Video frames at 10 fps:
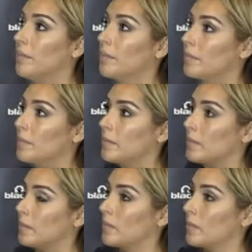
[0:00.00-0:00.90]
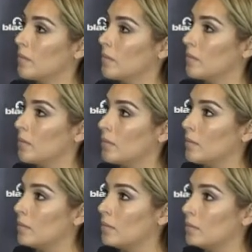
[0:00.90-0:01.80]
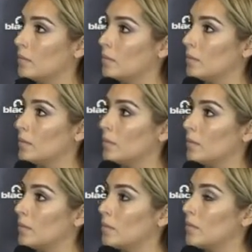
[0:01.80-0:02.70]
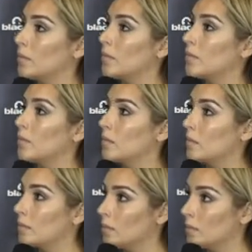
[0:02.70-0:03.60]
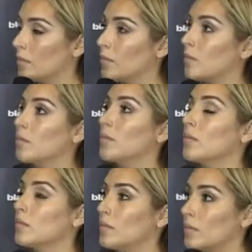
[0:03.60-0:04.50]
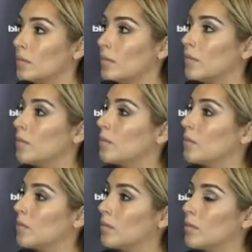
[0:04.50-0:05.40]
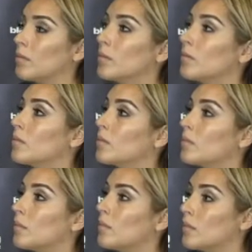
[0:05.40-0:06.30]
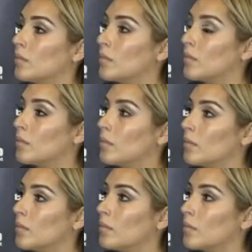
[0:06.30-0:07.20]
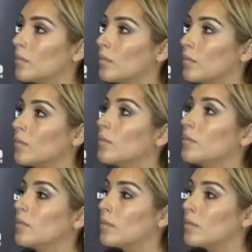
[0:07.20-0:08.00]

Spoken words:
(not speaking)